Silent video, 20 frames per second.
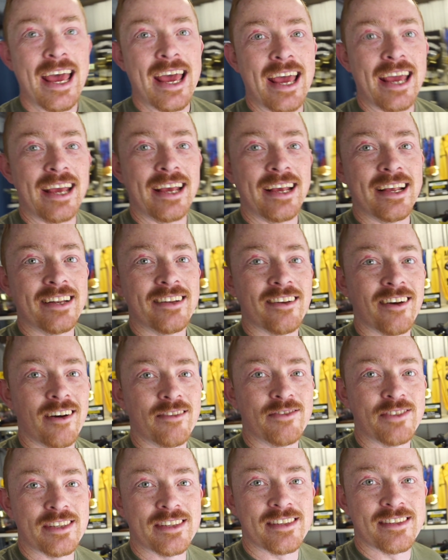and
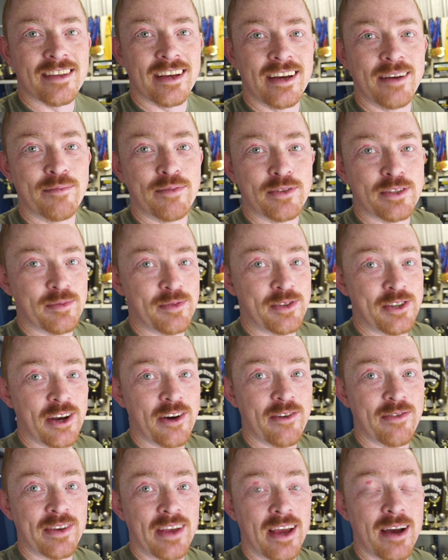I've just put some
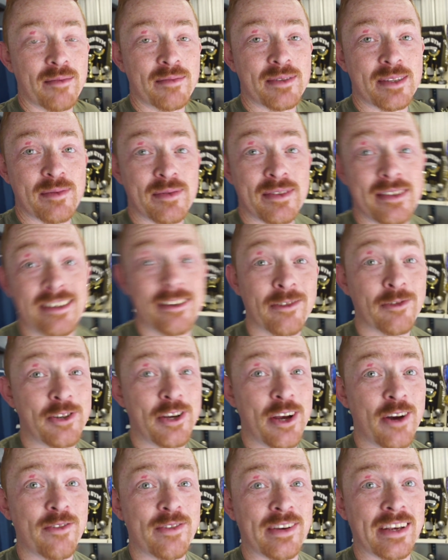shelving up, some steel
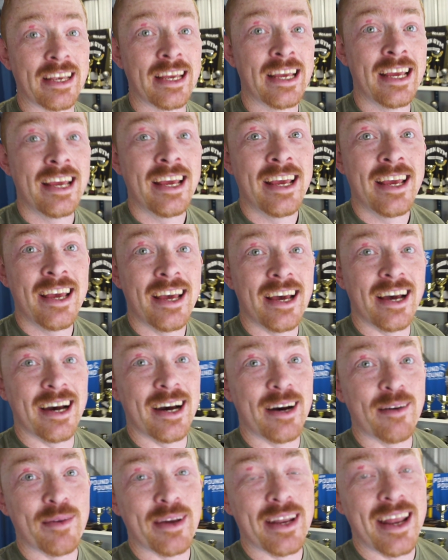shelving,
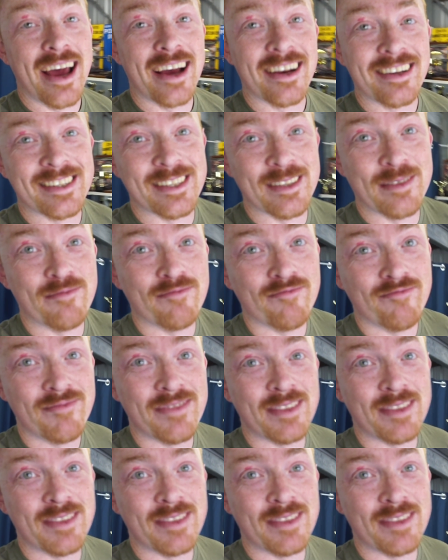and hang some